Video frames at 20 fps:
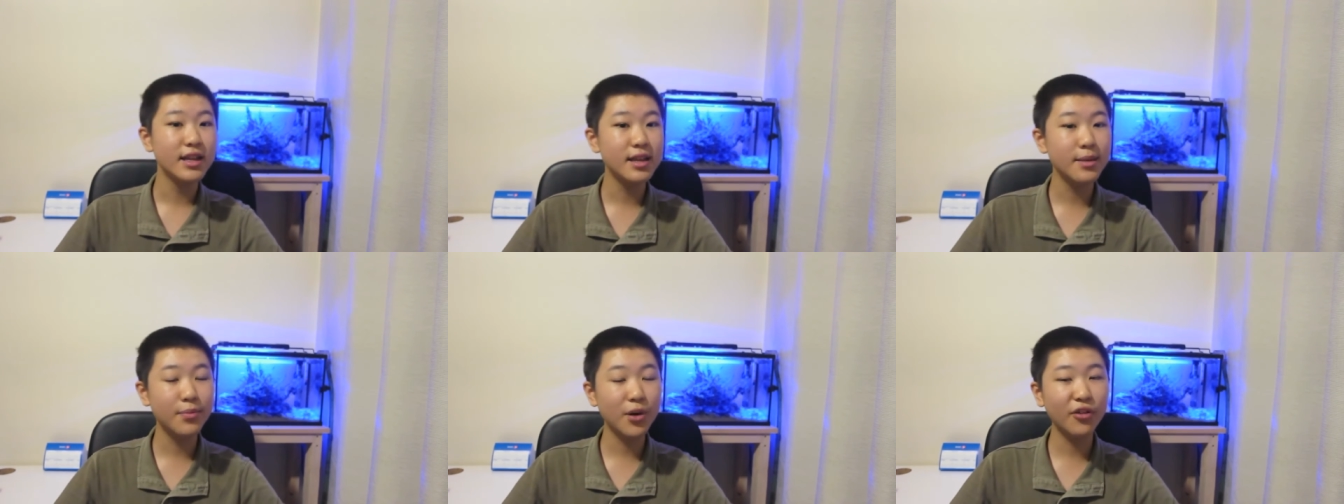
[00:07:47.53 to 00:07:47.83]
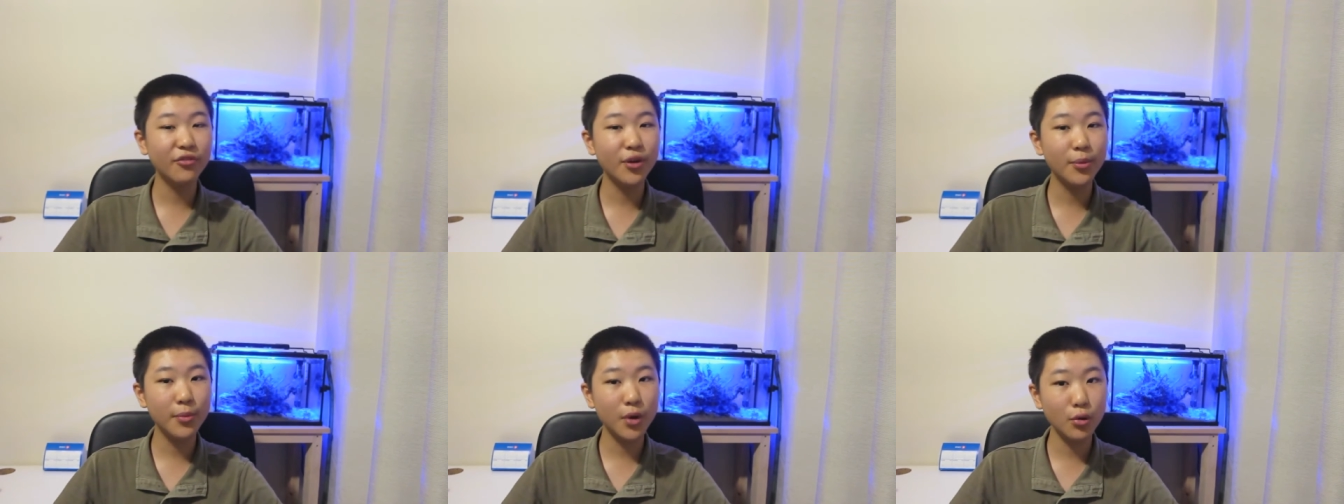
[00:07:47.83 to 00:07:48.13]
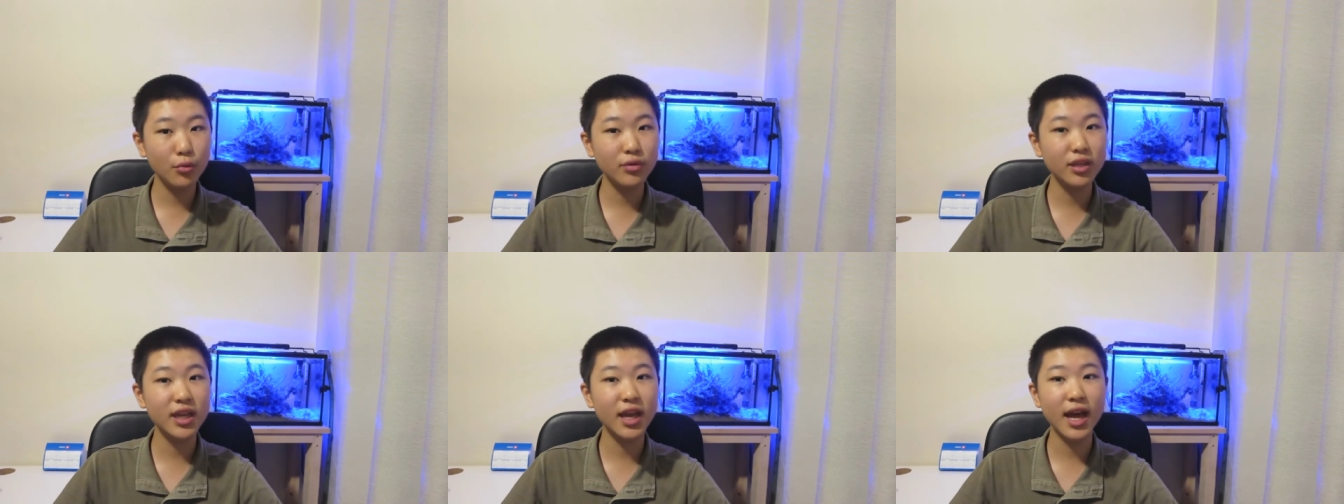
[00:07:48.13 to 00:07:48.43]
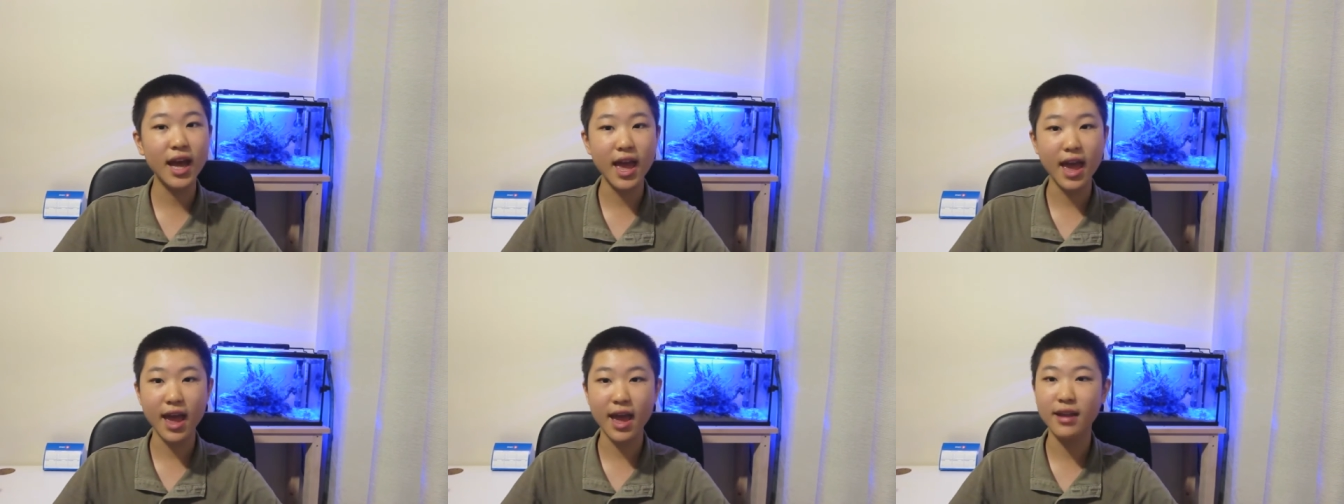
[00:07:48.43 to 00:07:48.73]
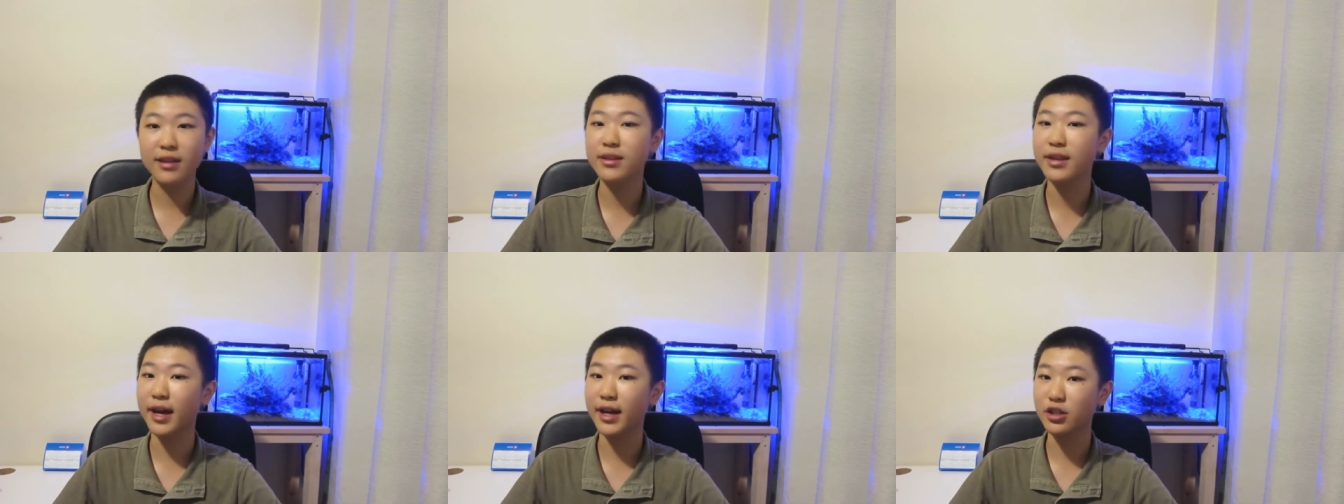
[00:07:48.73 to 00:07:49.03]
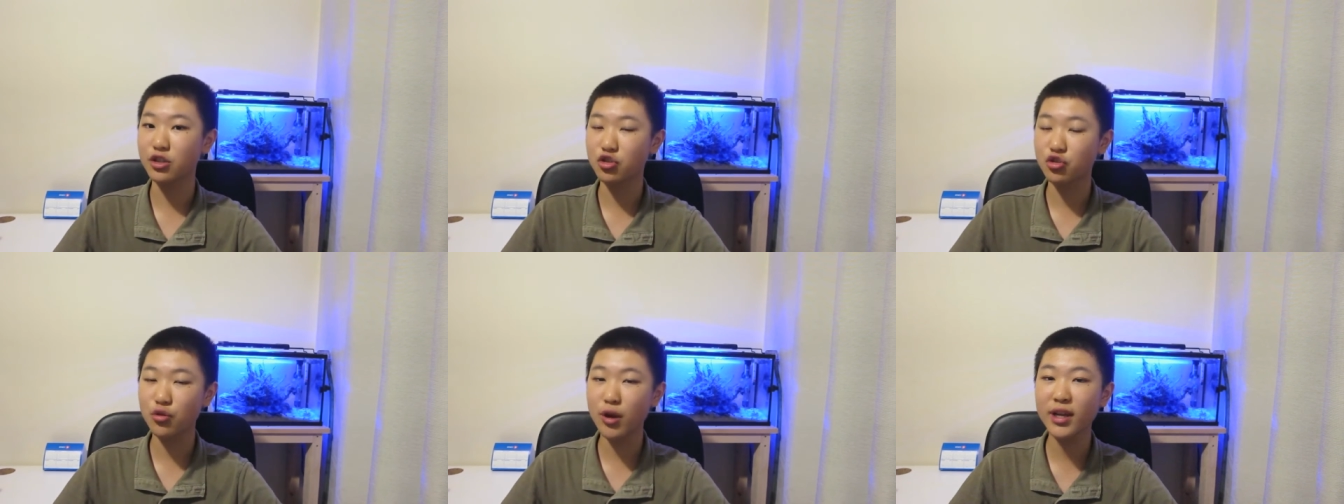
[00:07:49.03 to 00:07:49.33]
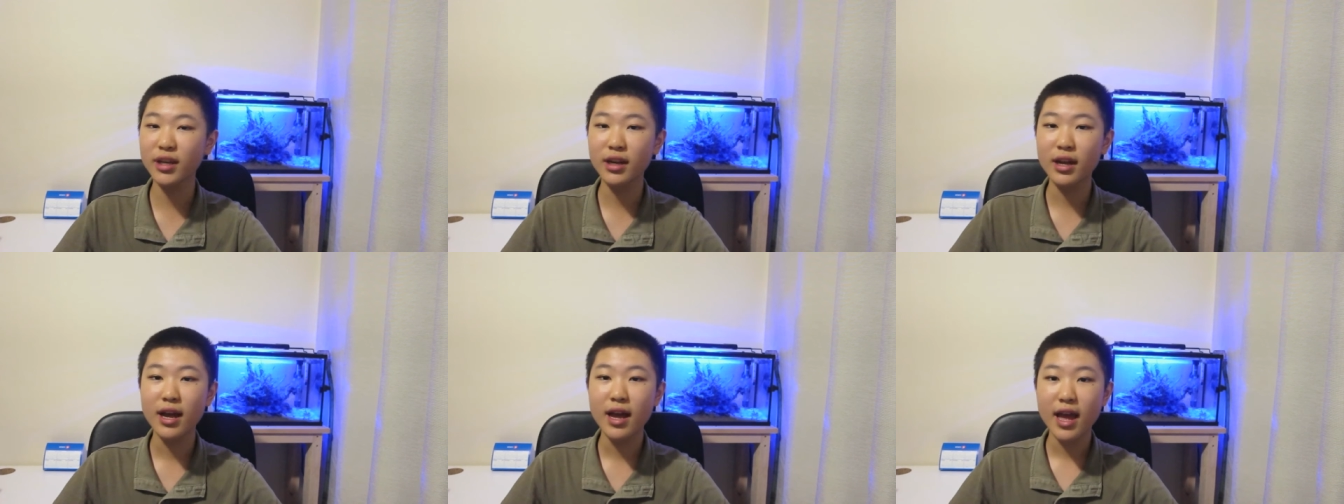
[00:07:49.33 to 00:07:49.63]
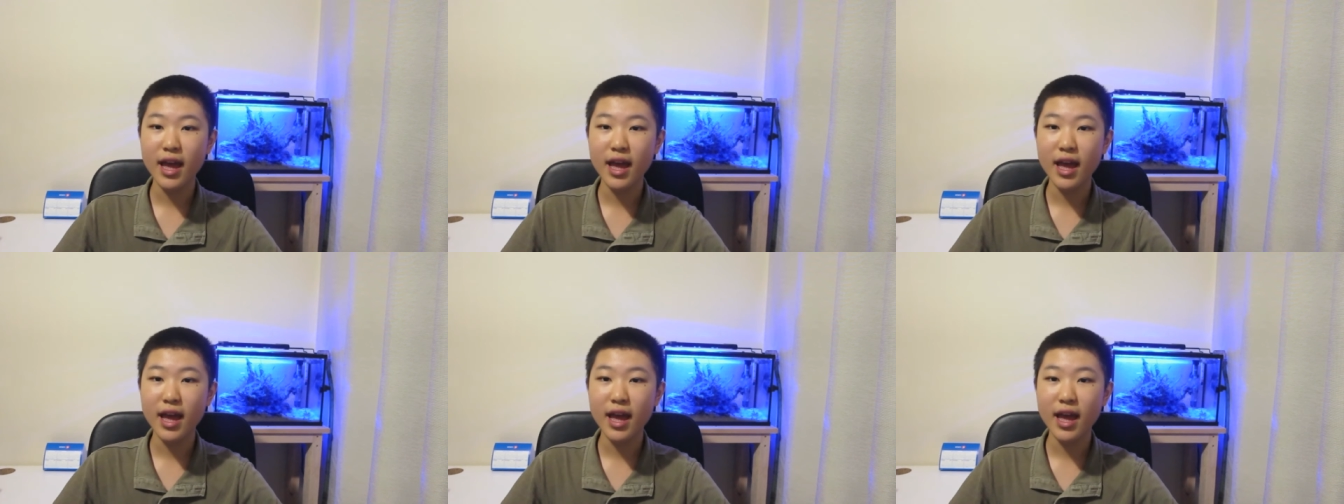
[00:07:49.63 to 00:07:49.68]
than both ammonia and nitrite,